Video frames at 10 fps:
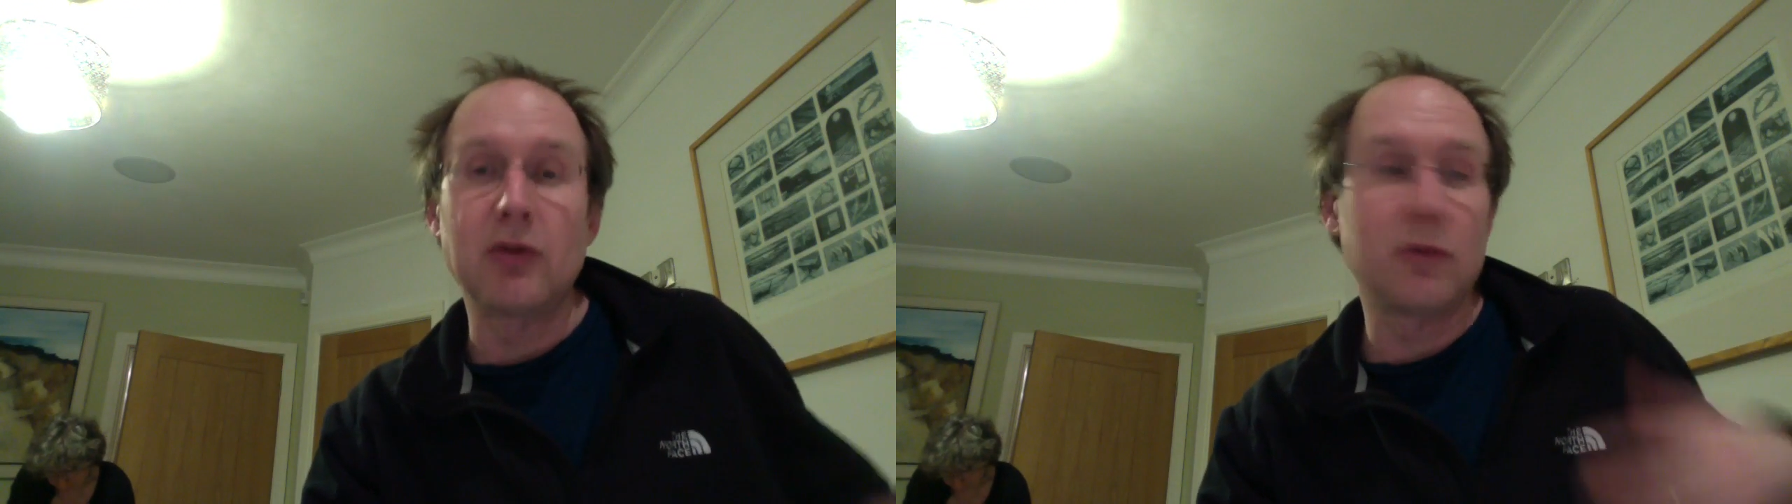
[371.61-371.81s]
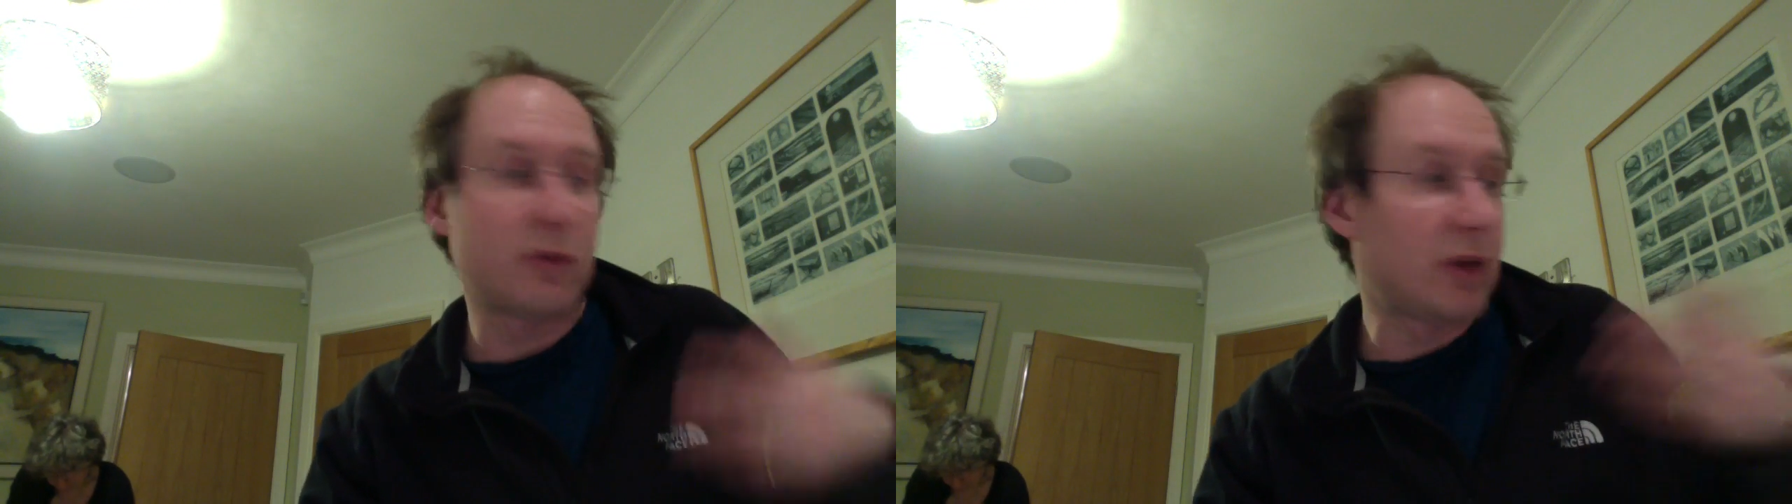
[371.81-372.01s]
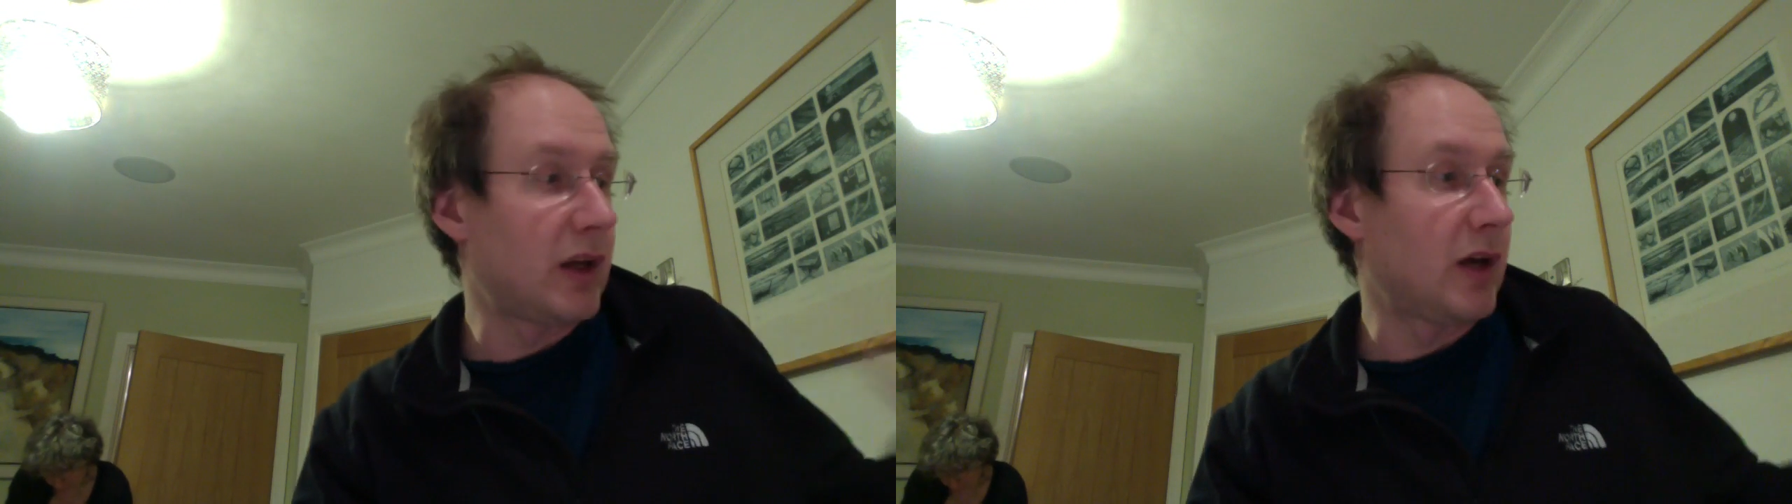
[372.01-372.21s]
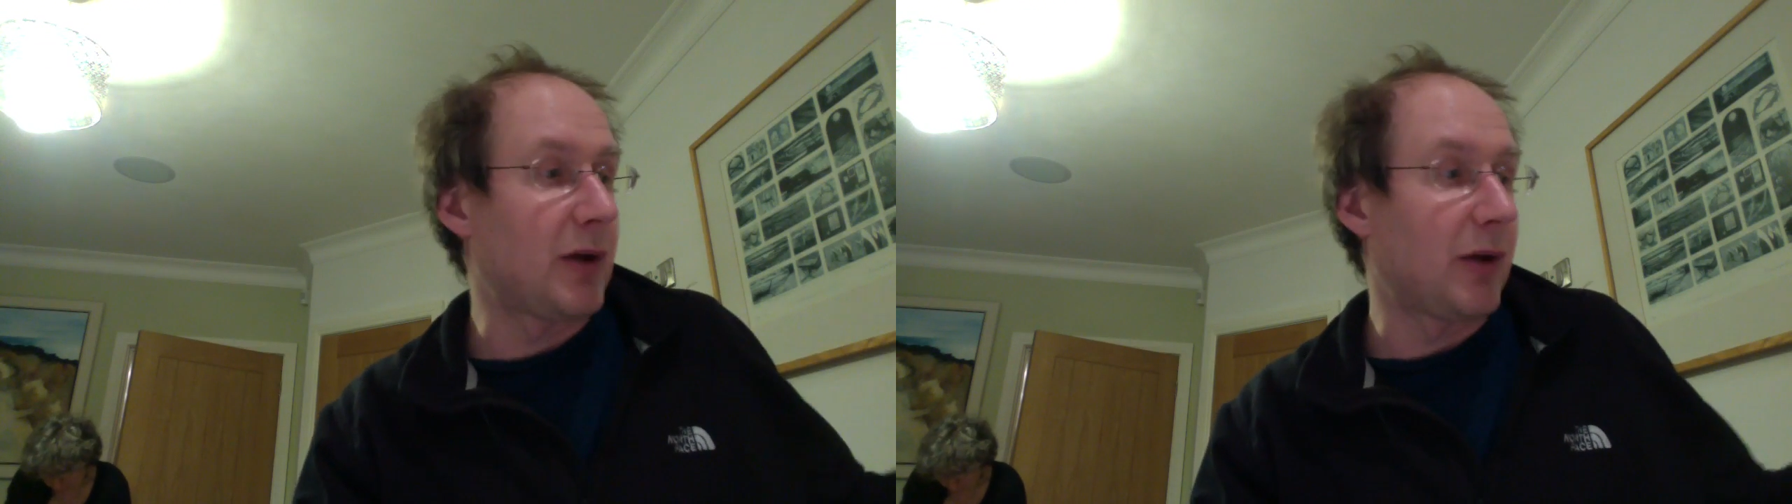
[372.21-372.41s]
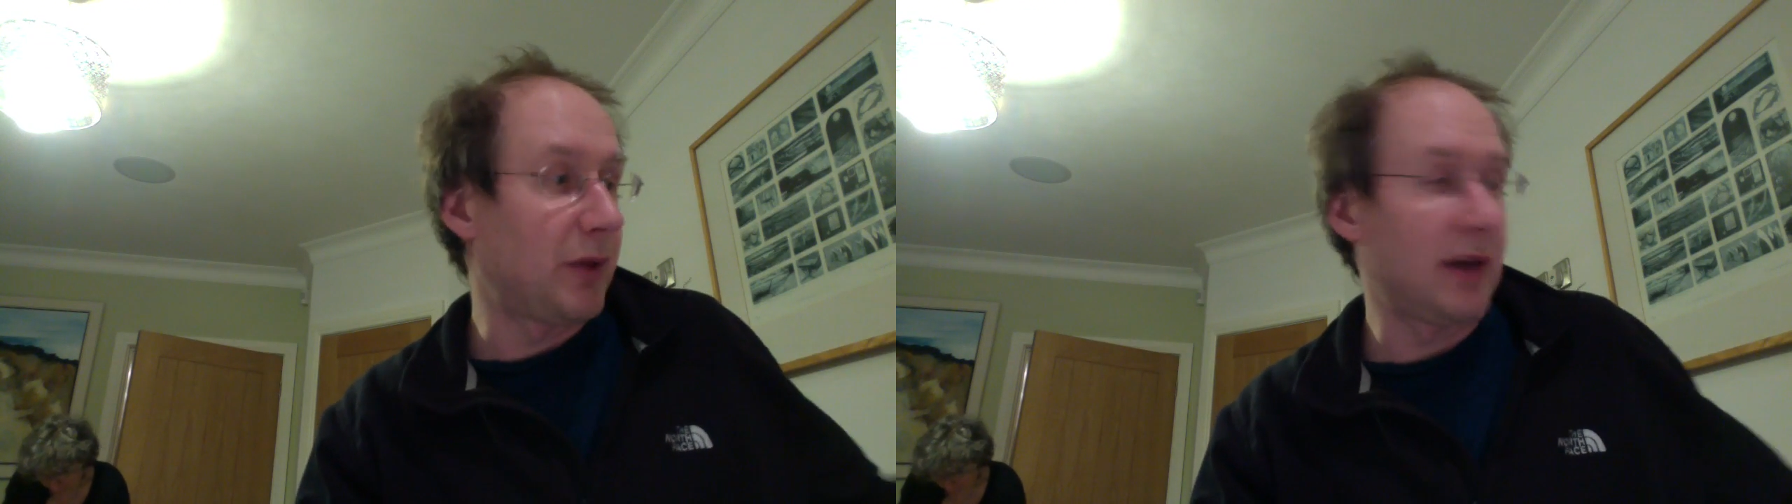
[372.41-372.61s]
thinking
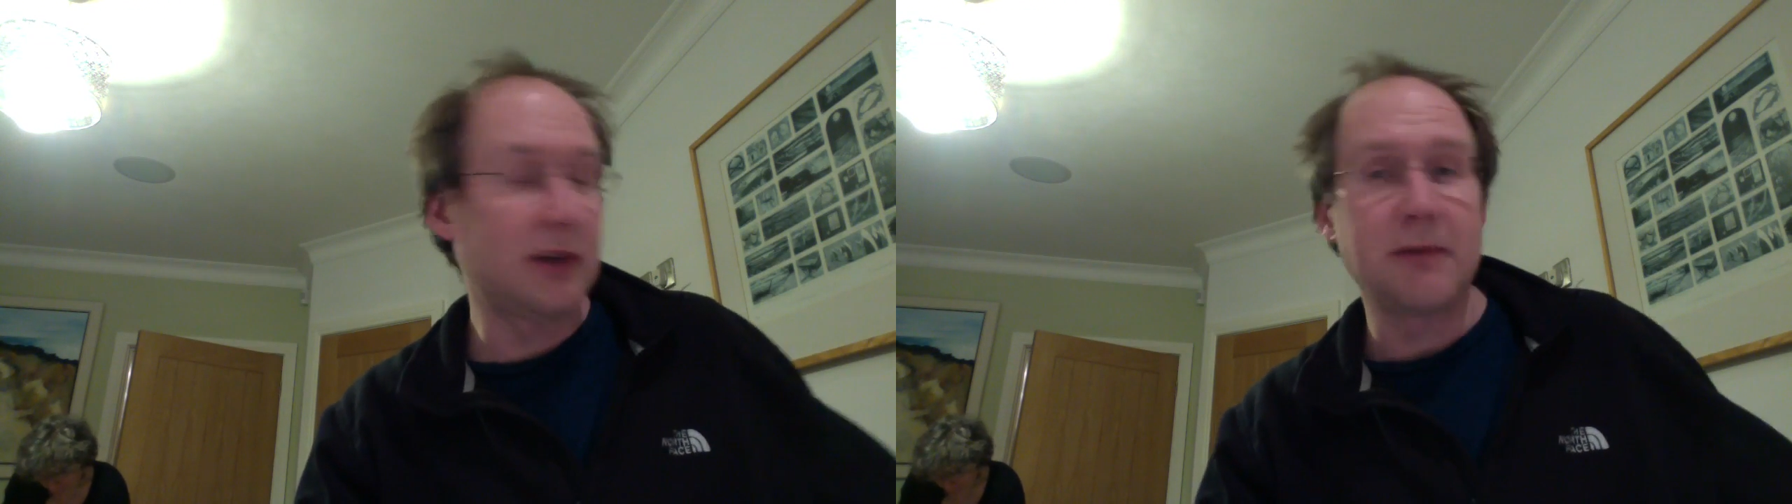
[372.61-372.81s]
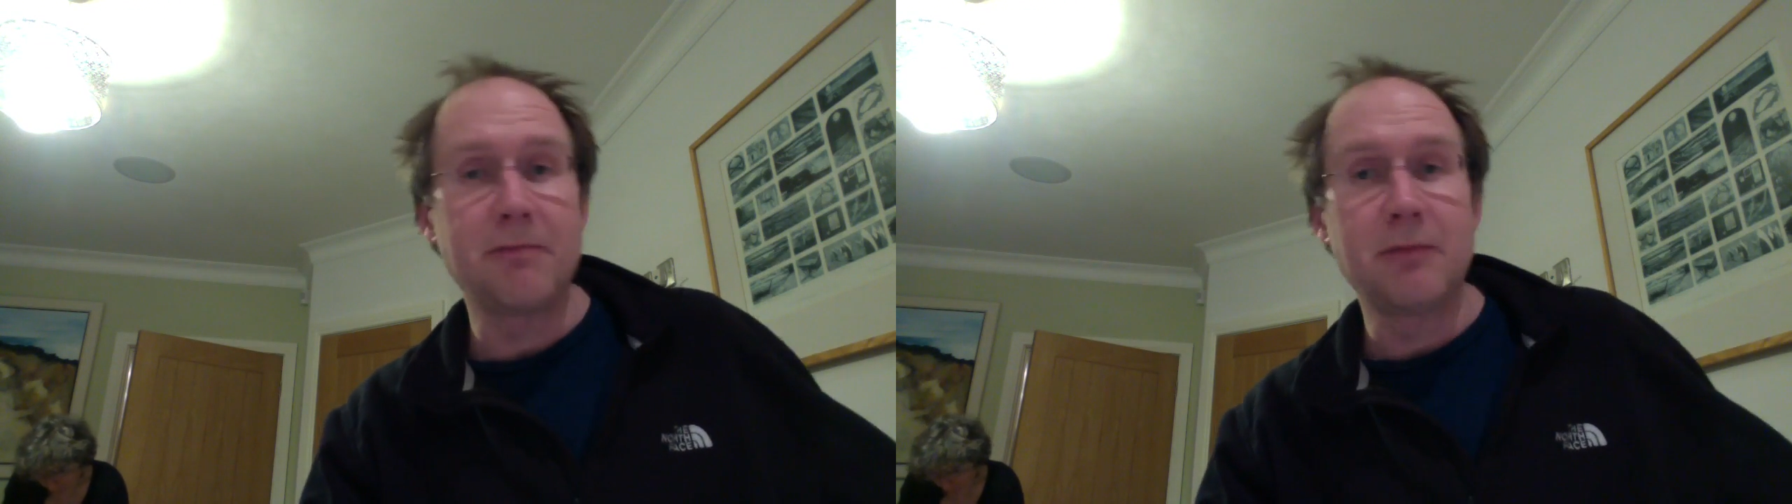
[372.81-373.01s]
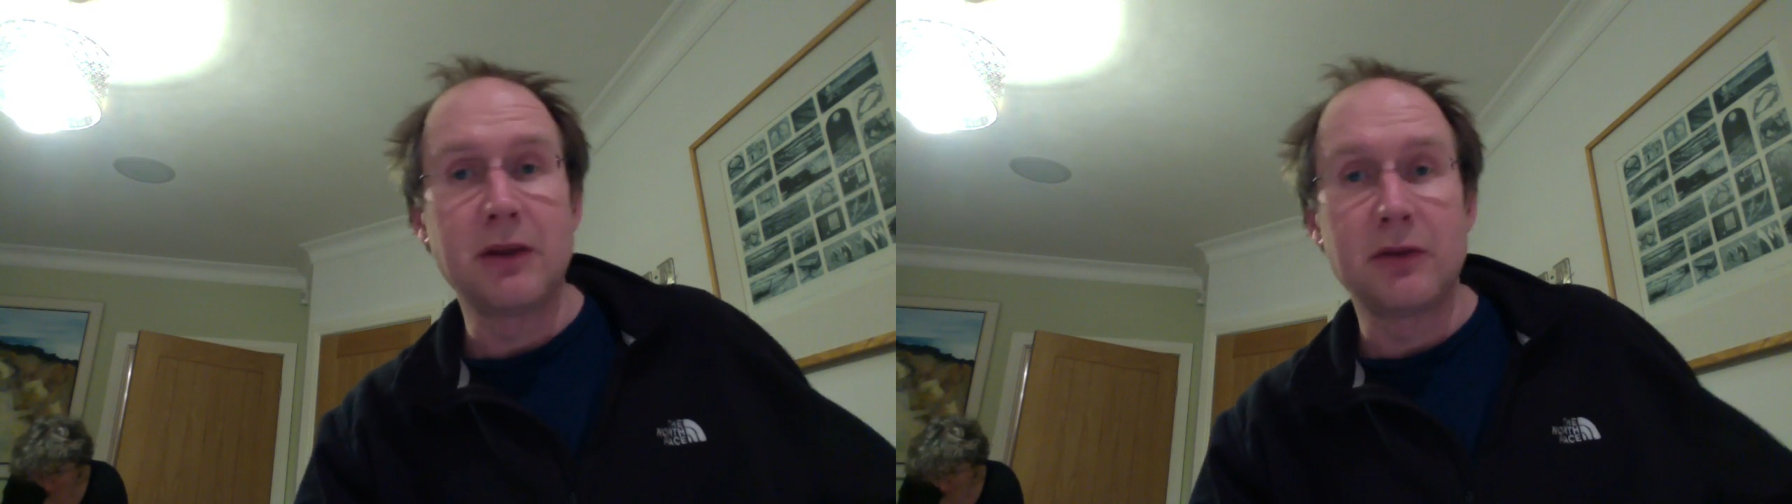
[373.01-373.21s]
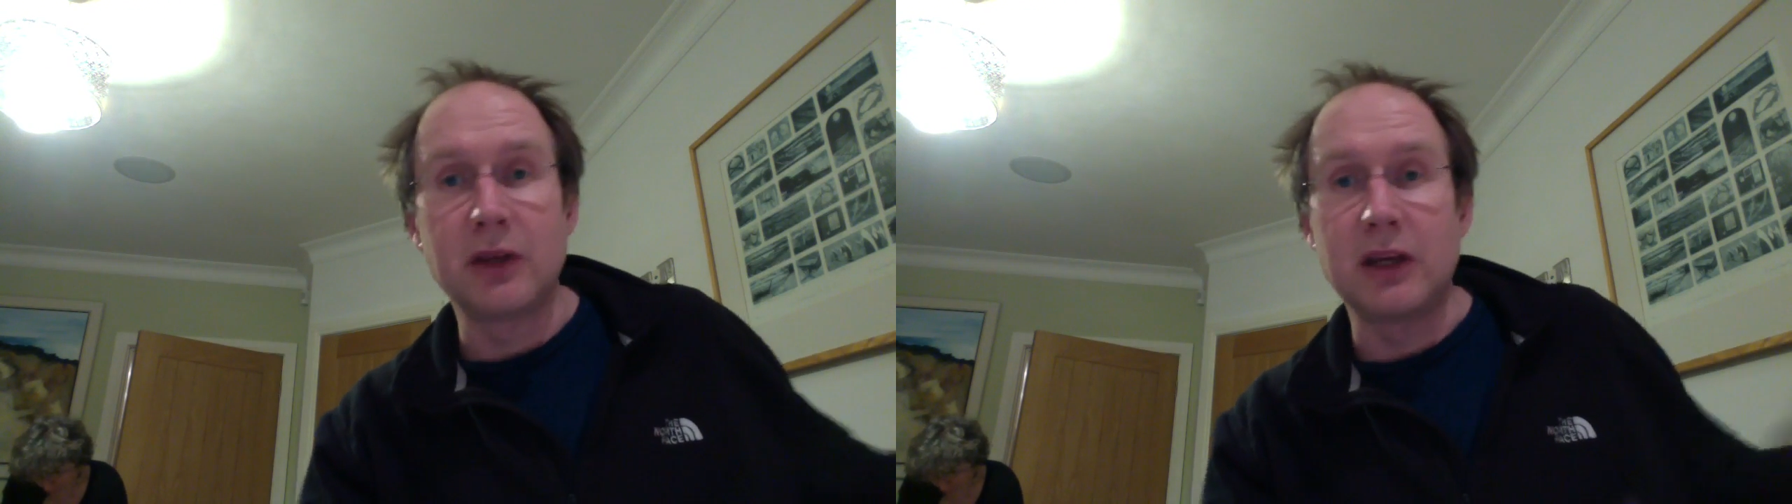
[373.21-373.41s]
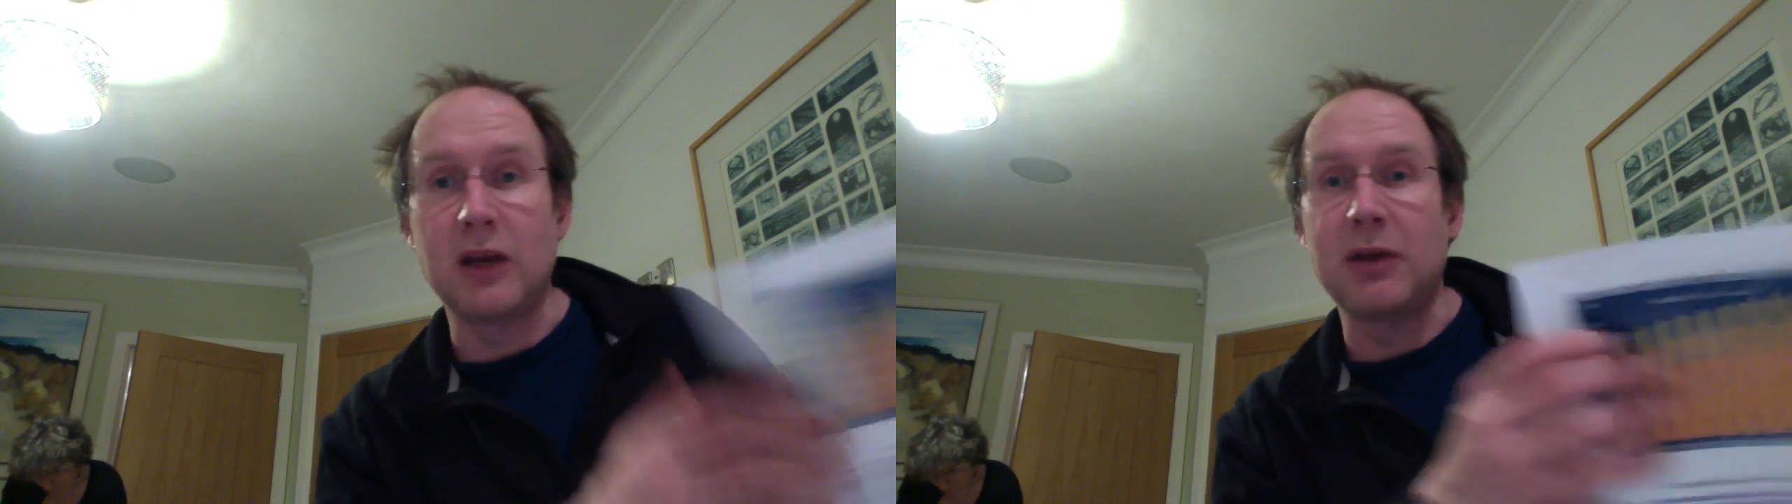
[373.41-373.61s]
about that,
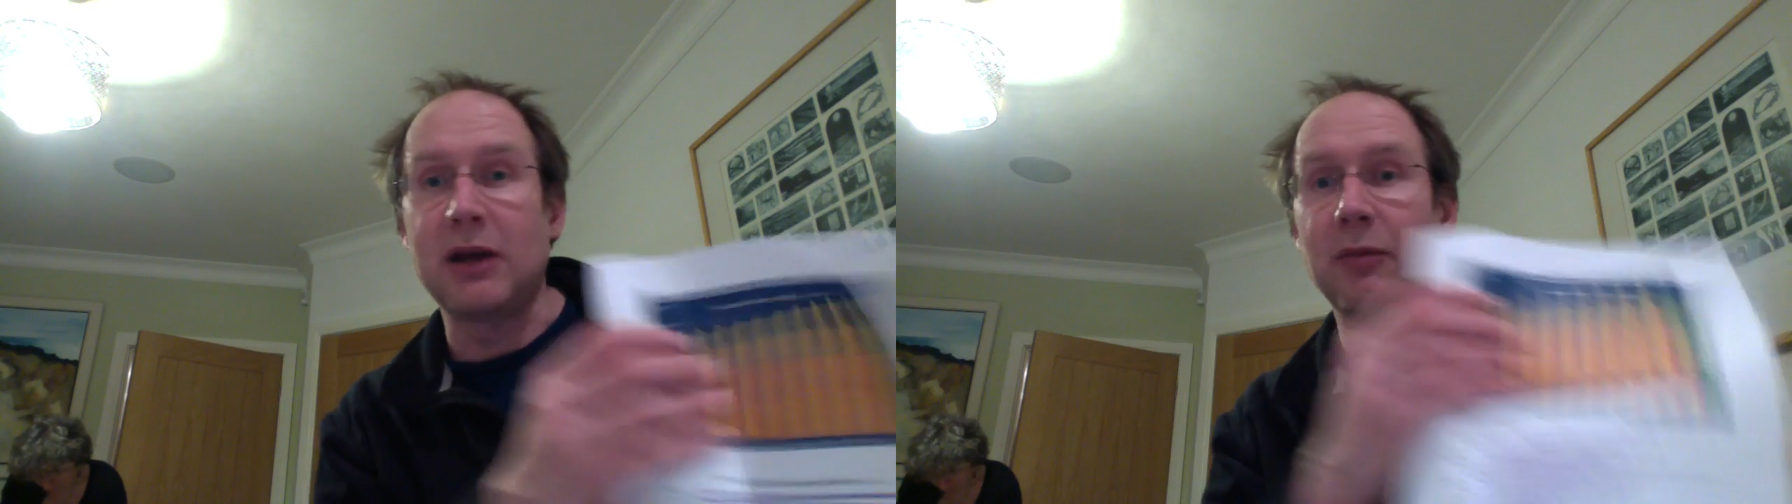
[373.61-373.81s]
thinking about